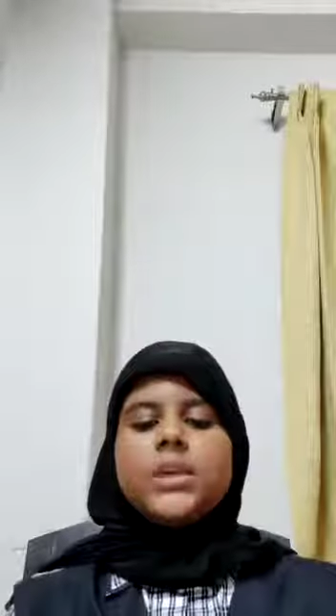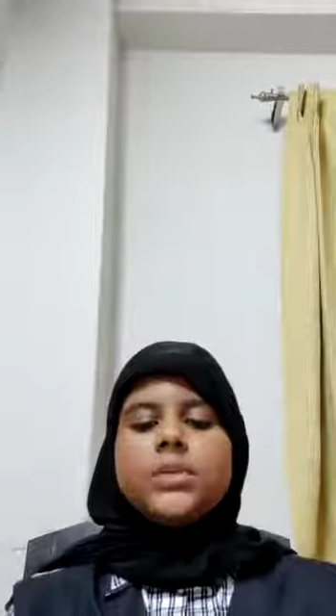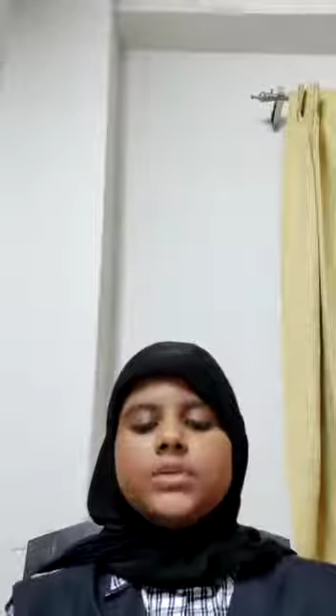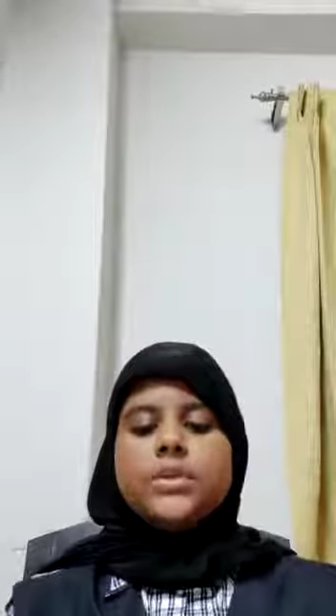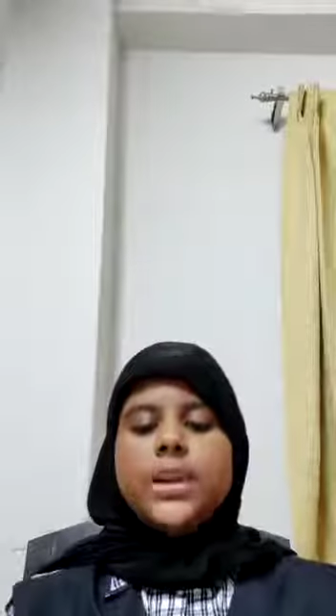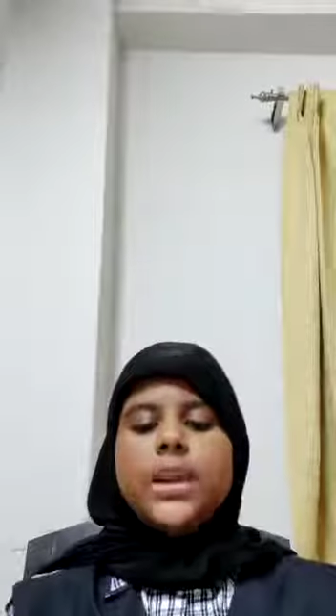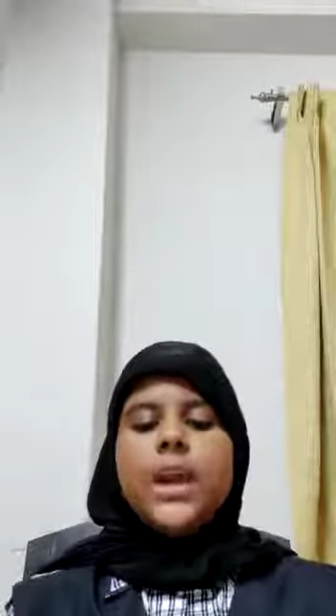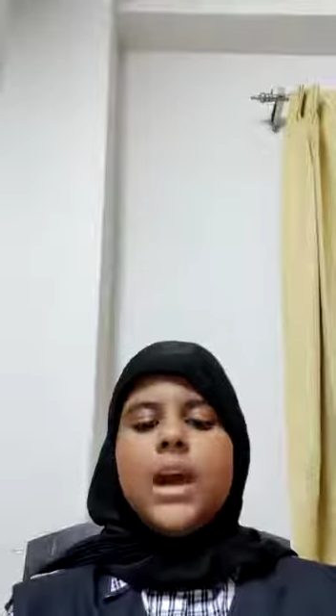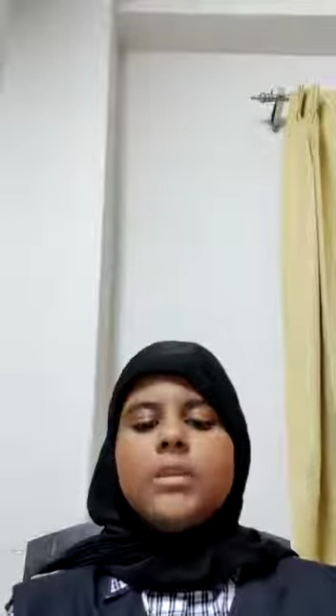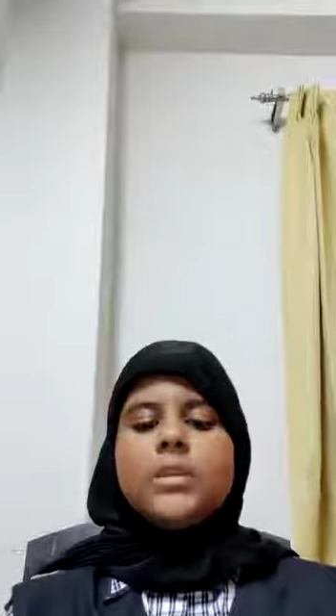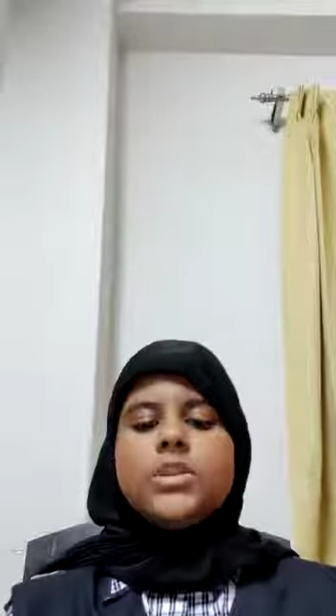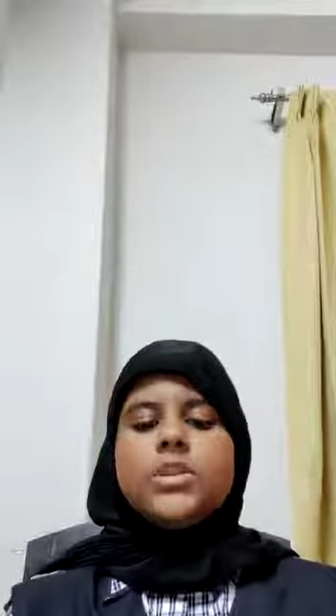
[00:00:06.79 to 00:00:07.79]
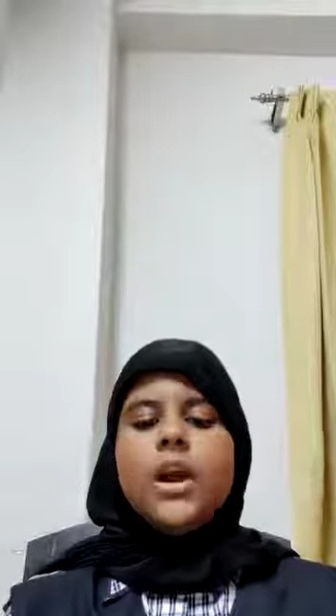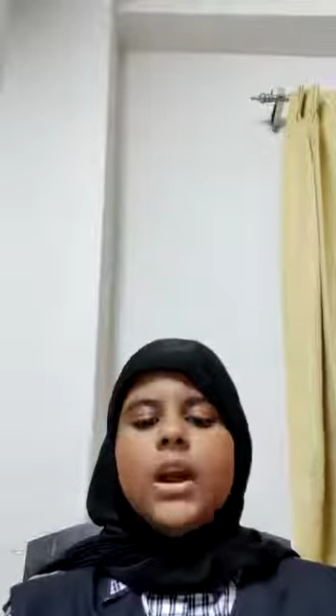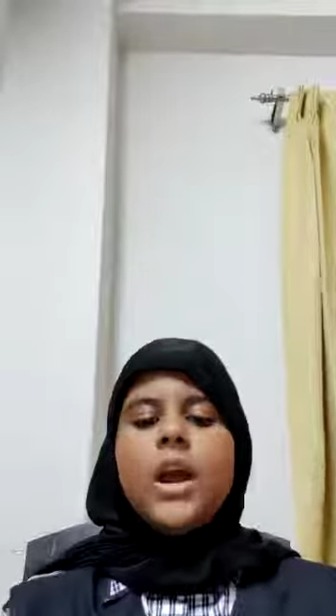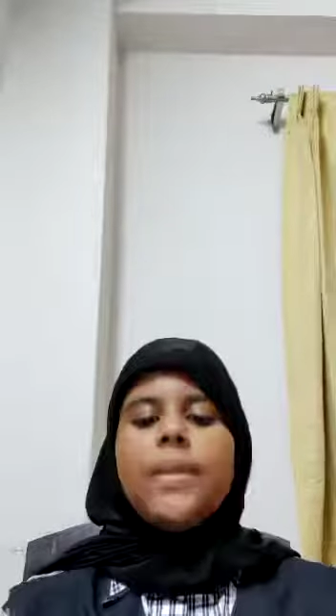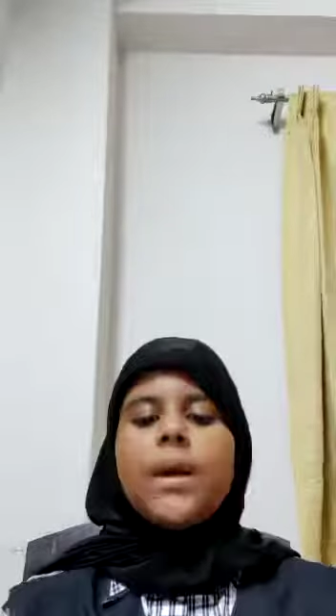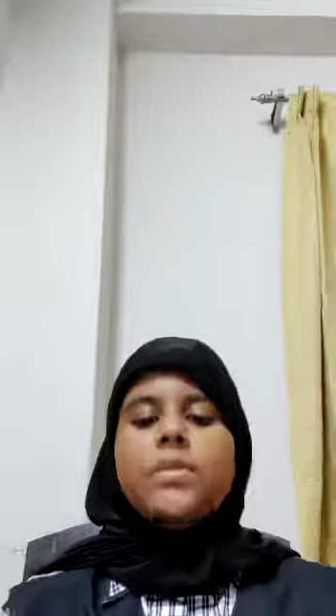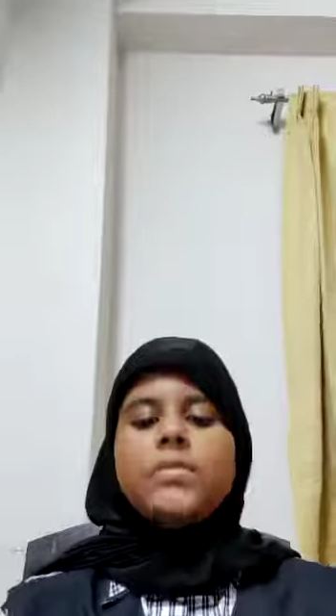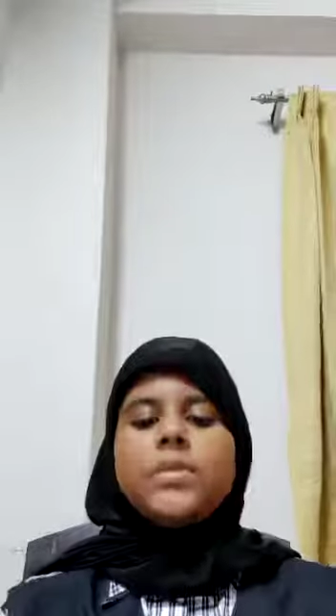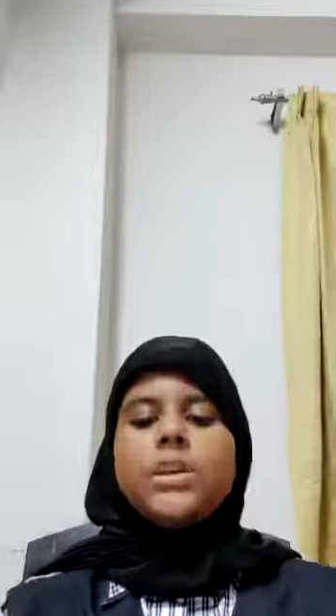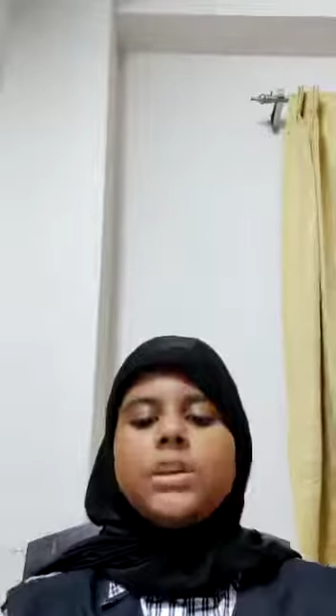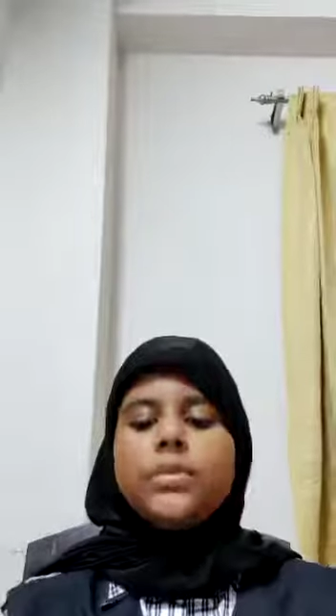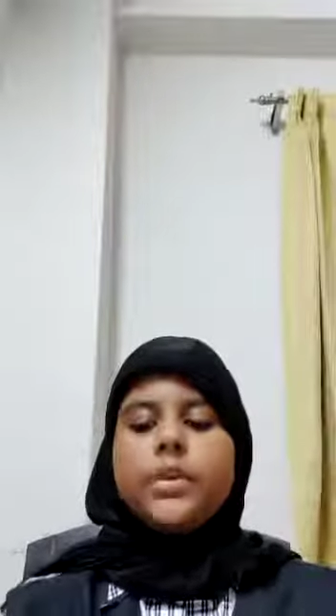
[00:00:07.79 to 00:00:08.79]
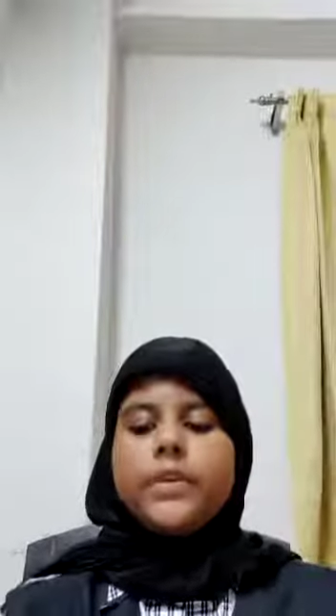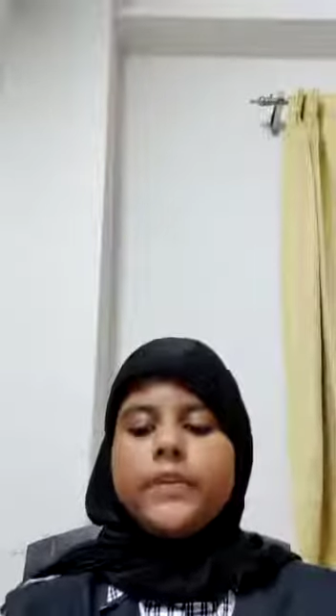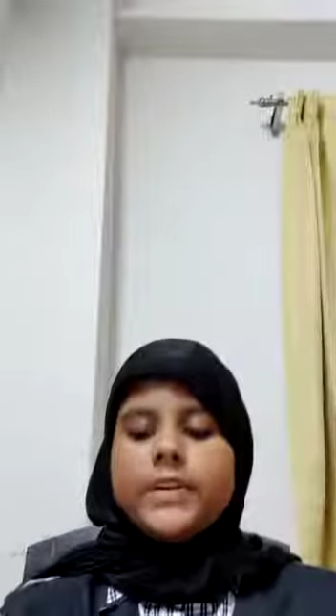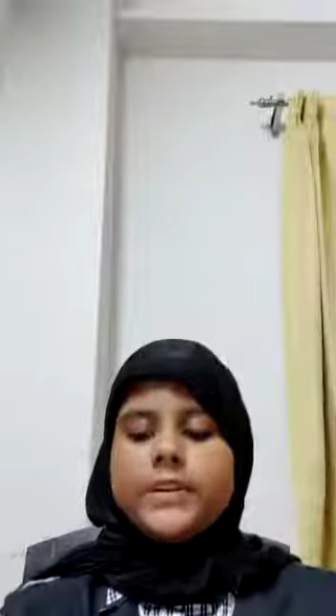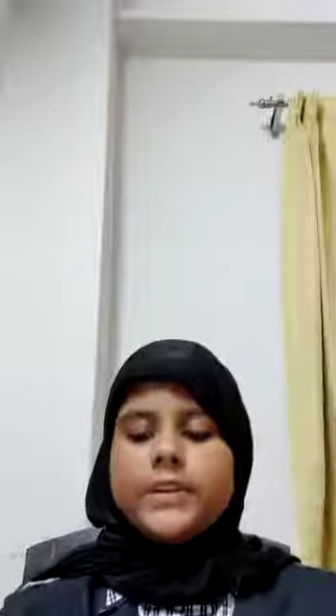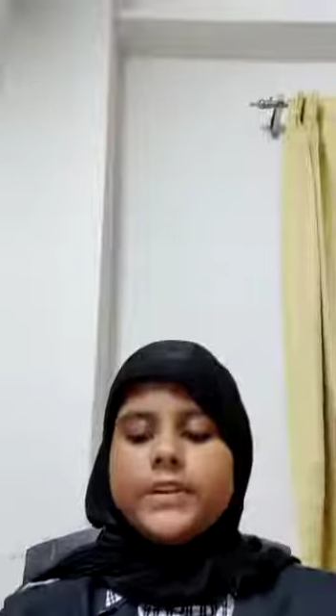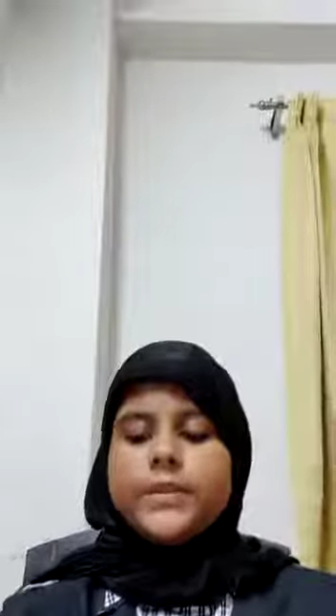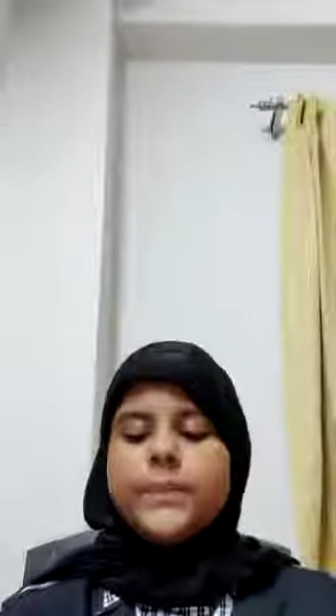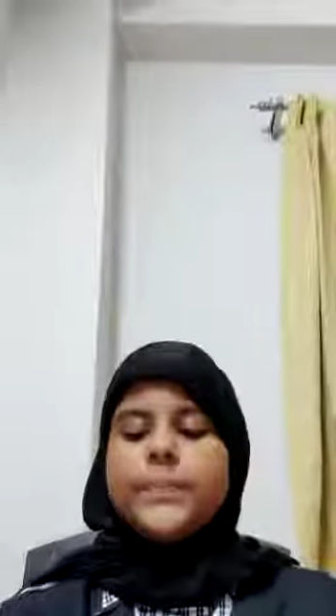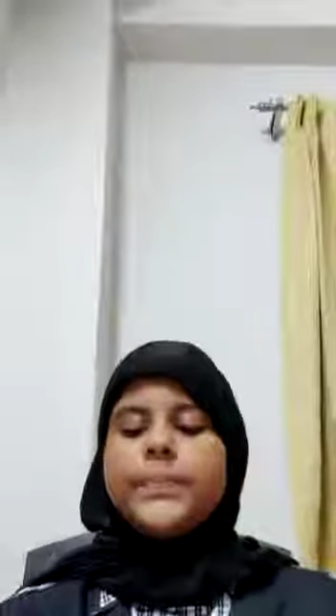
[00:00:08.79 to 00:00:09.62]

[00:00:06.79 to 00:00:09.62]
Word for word: Today I will talk about the universe.